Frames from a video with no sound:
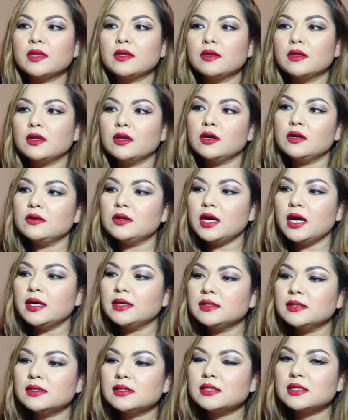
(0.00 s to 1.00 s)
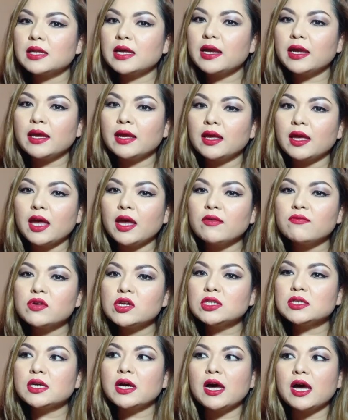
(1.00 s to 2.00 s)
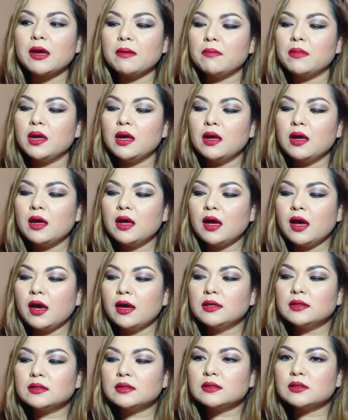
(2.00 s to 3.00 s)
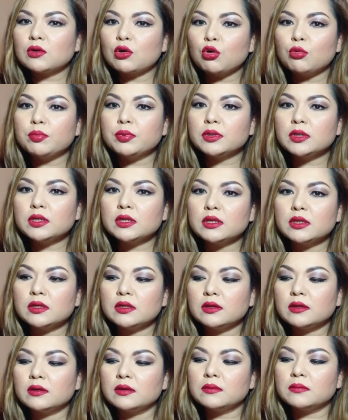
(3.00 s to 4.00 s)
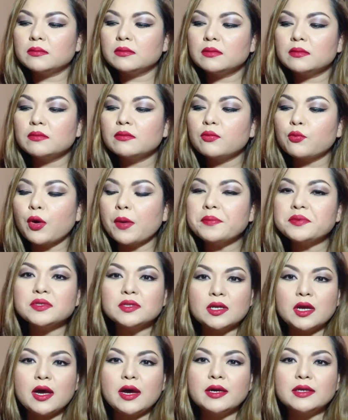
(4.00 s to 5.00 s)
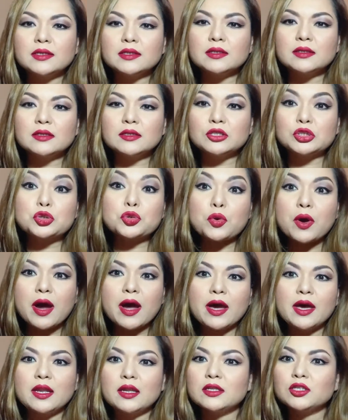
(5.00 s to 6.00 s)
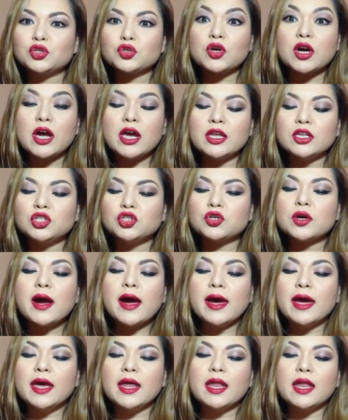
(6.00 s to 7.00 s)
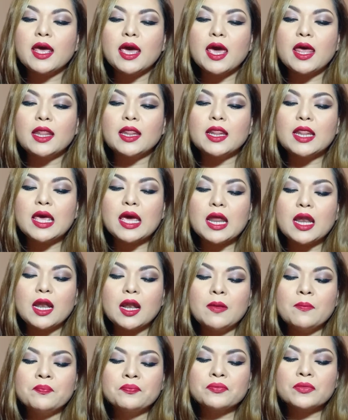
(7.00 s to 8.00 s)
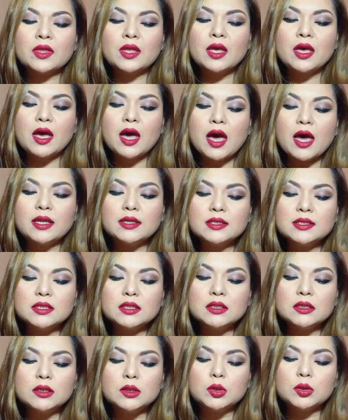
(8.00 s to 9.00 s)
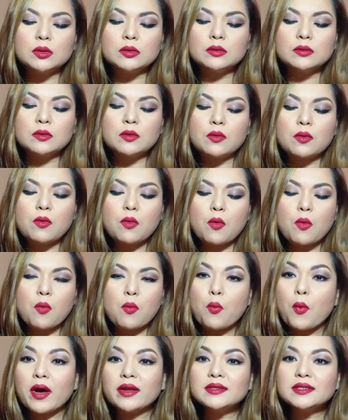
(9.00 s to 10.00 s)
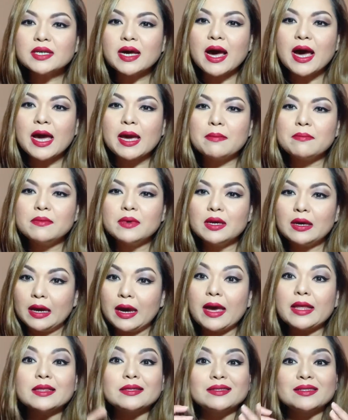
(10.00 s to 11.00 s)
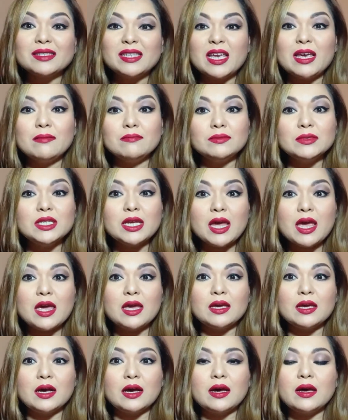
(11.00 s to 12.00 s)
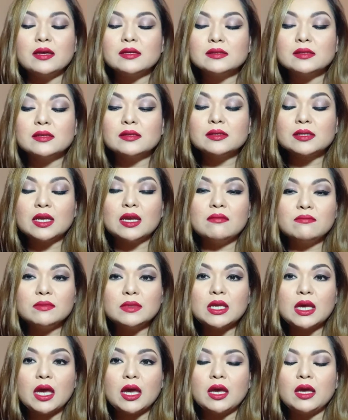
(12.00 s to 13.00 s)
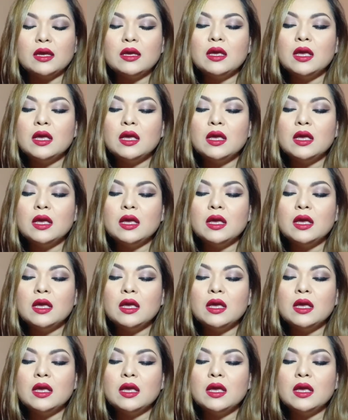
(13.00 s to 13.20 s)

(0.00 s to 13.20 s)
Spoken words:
you know, I just like every time I just open the website, try it, and then until one time at the same day, guys, the same day,